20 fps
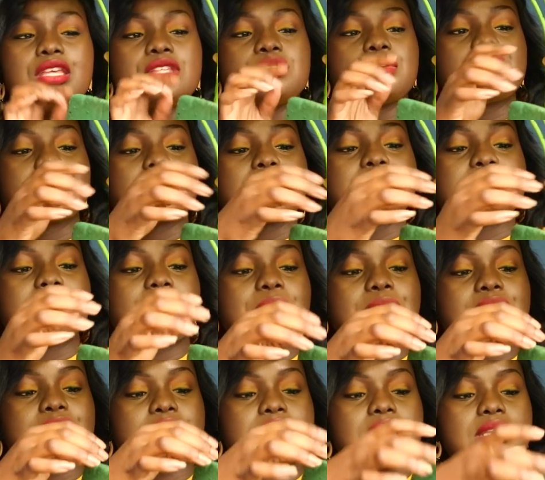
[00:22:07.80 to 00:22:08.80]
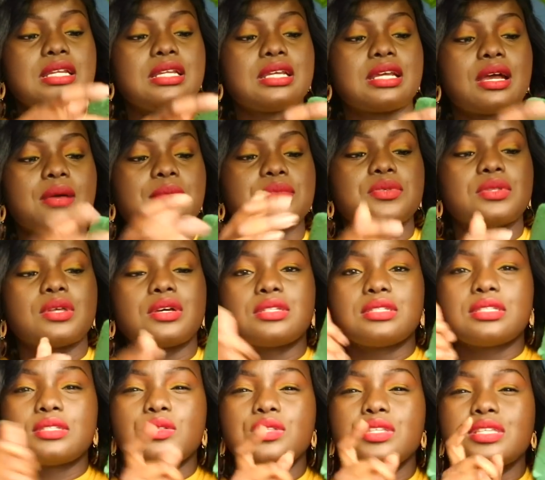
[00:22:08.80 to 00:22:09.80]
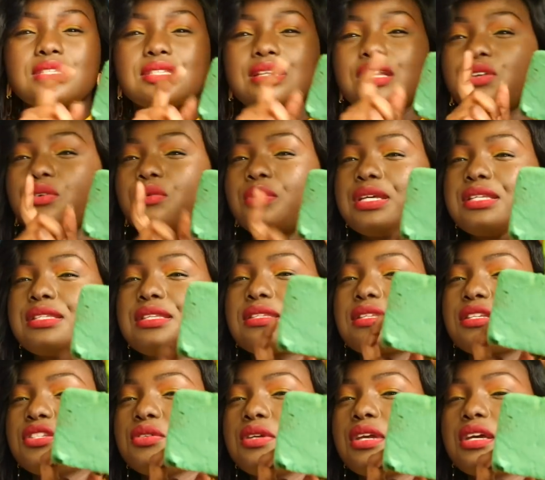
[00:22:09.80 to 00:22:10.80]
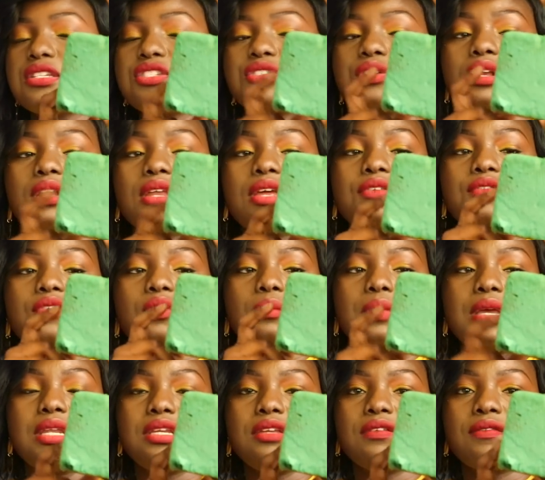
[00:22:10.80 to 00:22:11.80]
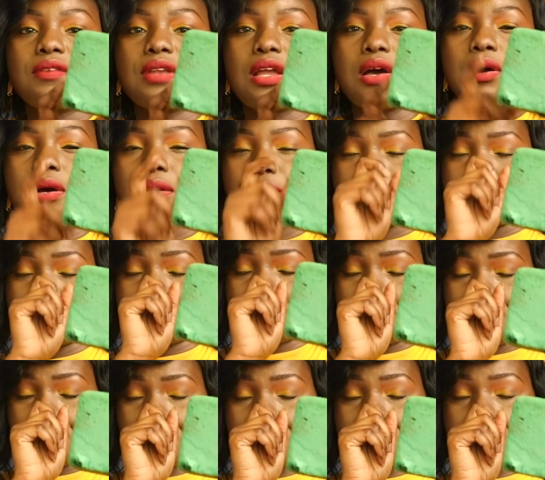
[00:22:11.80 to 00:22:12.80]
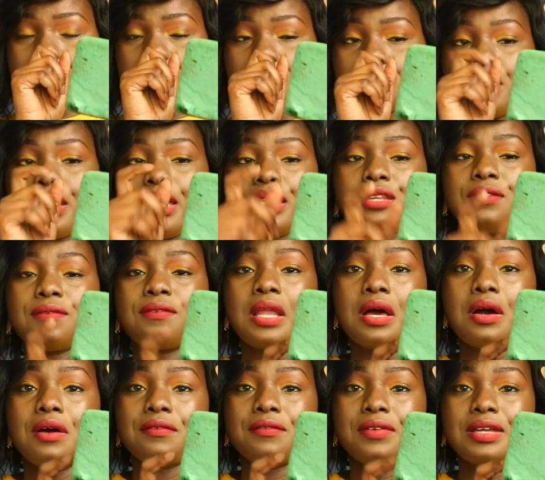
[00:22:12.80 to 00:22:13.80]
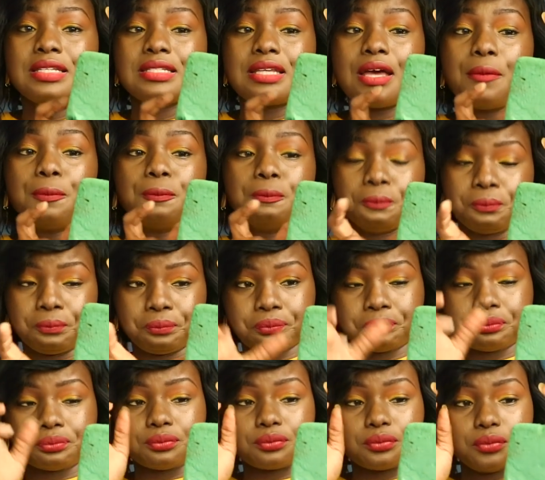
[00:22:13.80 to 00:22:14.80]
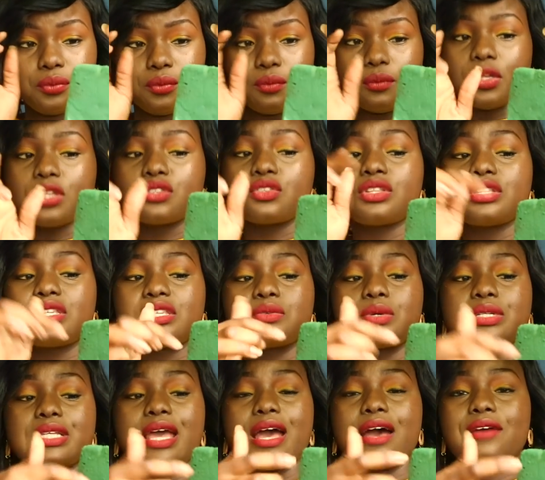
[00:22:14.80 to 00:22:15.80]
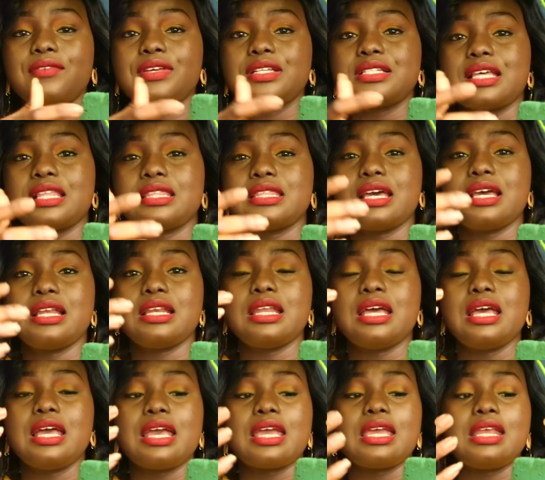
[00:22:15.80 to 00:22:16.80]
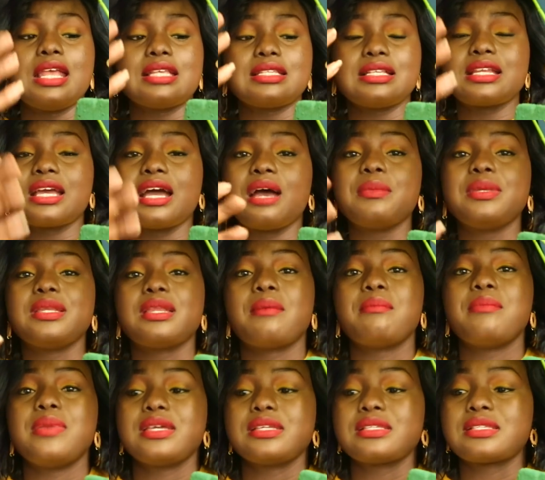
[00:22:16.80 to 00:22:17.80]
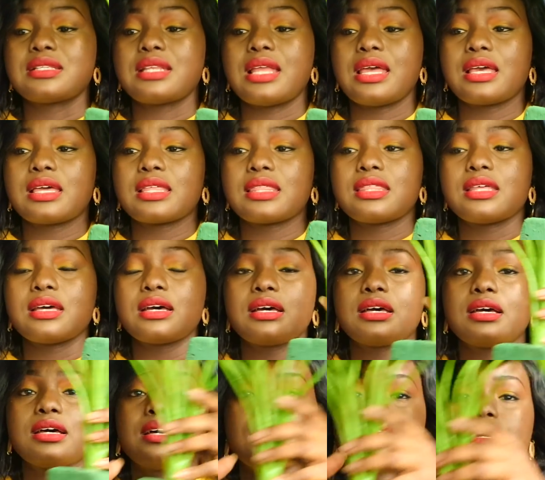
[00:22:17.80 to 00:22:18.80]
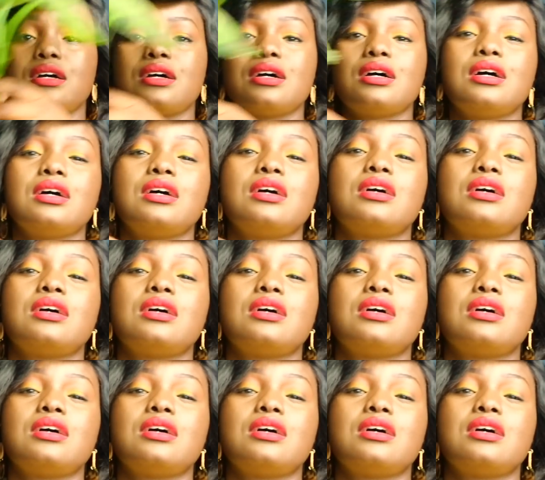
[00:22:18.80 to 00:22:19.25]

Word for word: so it's a stem it literally comes without so this is an oasis that you get you can get from any flower excuse me any flower vendor so this is what i have it and then it doesn't come in a base like the uh,